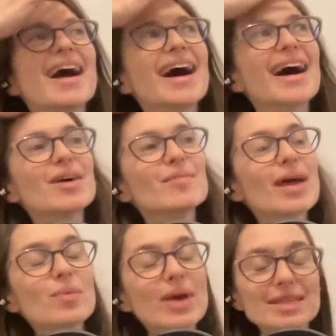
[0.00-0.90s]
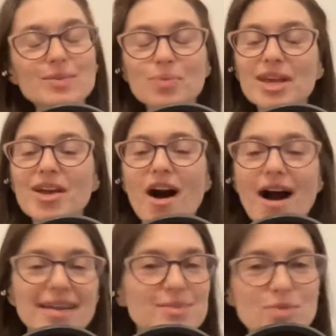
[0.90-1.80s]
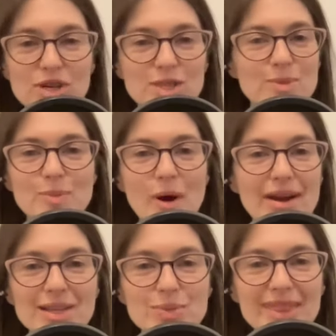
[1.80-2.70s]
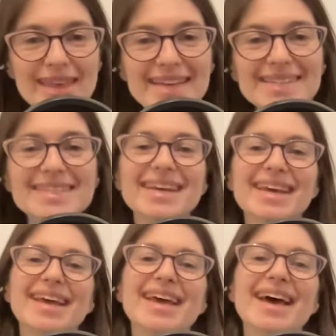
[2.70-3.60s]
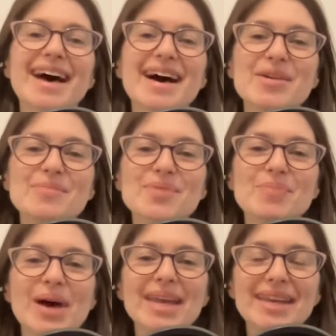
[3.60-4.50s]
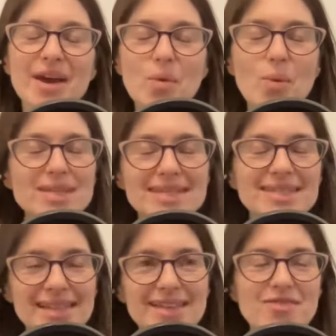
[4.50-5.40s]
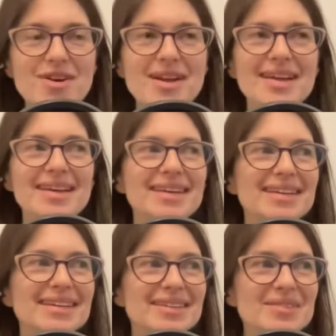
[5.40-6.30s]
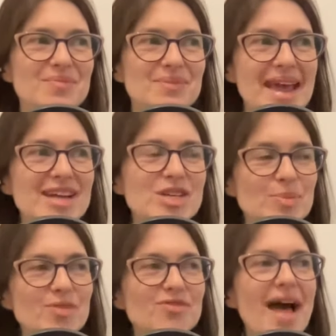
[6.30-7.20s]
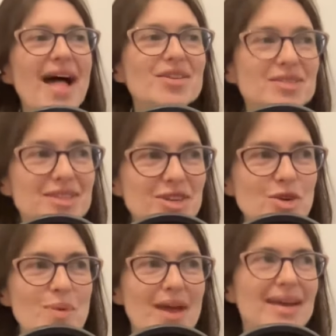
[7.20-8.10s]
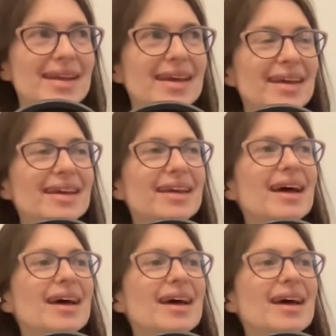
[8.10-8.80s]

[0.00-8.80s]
Um, and we had some pretty awesome Christmas parties with it, um, but you know, it wasn't delivering tangible value to humanity.